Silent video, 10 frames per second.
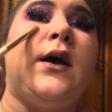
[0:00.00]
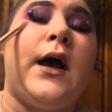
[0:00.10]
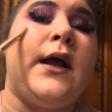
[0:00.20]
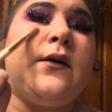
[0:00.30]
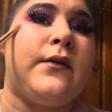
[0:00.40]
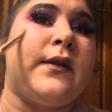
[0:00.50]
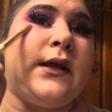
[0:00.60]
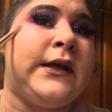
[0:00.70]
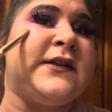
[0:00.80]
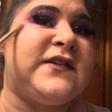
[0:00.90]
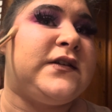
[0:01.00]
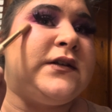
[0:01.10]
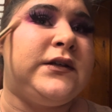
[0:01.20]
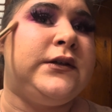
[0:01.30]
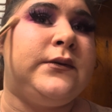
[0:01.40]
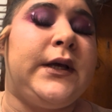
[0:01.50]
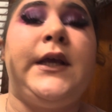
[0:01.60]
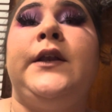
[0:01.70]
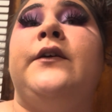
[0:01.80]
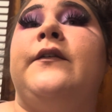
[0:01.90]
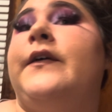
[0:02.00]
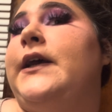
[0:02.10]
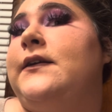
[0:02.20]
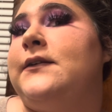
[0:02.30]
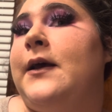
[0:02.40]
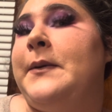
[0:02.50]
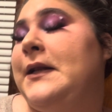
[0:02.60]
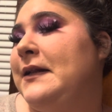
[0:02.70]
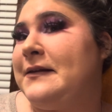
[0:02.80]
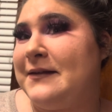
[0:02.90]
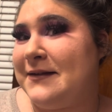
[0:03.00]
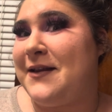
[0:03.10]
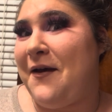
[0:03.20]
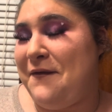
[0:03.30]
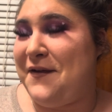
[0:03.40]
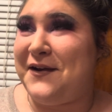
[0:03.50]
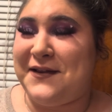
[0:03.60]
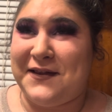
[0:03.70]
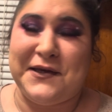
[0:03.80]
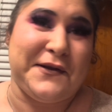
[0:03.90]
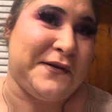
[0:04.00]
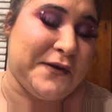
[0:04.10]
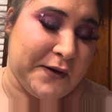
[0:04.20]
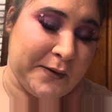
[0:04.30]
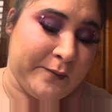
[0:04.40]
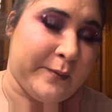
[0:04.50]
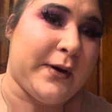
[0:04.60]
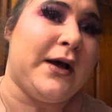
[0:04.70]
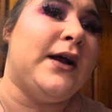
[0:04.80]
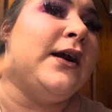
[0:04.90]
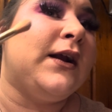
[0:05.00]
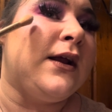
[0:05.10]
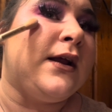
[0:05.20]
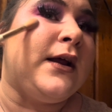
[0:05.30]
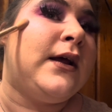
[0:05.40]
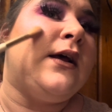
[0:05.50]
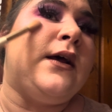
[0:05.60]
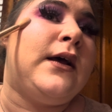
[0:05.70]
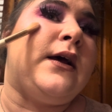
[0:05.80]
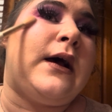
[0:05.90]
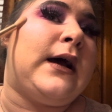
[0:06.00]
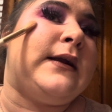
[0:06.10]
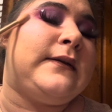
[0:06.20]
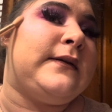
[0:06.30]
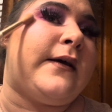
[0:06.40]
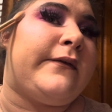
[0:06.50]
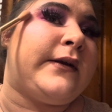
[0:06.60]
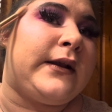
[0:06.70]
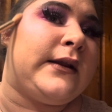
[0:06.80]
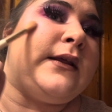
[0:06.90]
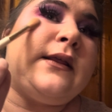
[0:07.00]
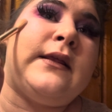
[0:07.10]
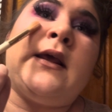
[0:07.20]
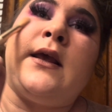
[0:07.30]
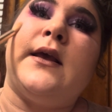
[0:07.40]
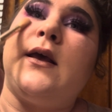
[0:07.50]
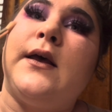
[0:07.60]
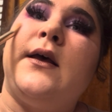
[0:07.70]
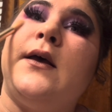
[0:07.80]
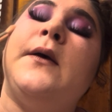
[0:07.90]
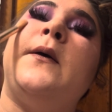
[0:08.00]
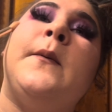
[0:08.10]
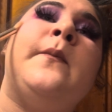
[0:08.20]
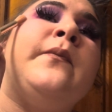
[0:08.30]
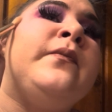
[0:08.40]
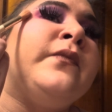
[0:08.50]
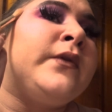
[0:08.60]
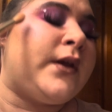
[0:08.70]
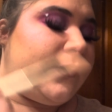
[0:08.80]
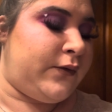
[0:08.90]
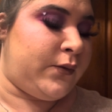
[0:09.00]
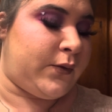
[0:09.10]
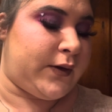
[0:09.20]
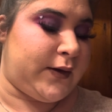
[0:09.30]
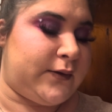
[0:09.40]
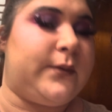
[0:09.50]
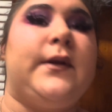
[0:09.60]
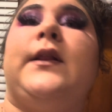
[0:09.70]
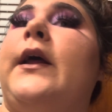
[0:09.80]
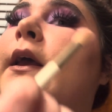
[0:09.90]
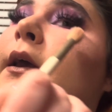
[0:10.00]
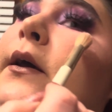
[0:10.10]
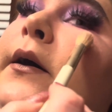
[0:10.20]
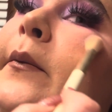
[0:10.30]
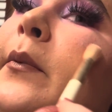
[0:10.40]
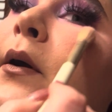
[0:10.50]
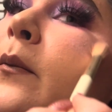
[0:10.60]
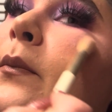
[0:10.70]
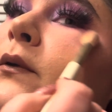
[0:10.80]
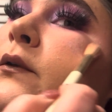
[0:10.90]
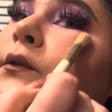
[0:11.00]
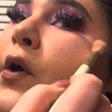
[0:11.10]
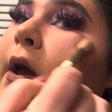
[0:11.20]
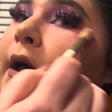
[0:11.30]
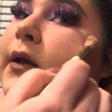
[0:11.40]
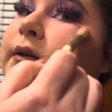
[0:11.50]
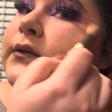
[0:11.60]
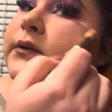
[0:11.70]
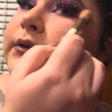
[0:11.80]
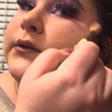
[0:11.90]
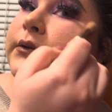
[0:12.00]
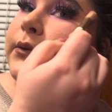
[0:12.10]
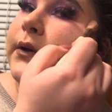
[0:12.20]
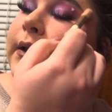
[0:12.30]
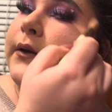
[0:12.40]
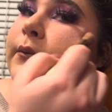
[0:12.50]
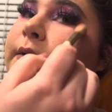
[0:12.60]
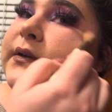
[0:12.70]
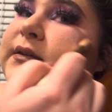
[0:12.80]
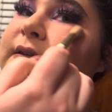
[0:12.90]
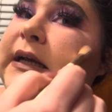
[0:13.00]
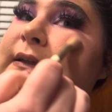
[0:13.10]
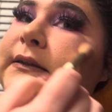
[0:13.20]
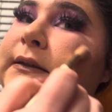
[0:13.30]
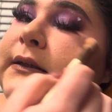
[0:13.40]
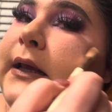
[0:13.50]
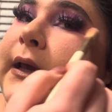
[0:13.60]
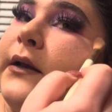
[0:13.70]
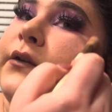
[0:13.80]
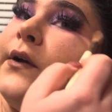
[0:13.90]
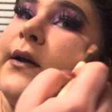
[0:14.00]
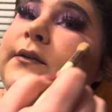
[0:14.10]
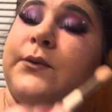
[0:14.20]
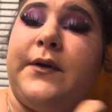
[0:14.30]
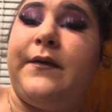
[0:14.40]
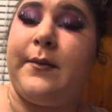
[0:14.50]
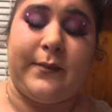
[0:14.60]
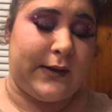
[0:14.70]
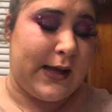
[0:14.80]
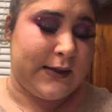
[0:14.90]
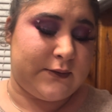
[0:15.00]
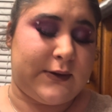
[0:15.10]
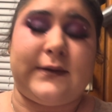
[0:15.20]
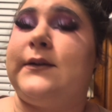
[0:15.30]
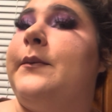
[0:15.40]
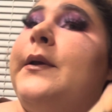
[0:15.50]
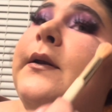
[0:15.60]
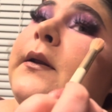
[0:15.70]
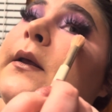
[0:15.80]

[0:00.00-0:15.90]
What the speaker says: I don't think it's too in your face. I mean, it's definitely a look, but I definitely think if you wore this with like a purple dress, or like a really sexy tan dress, or even a black dress, I mean,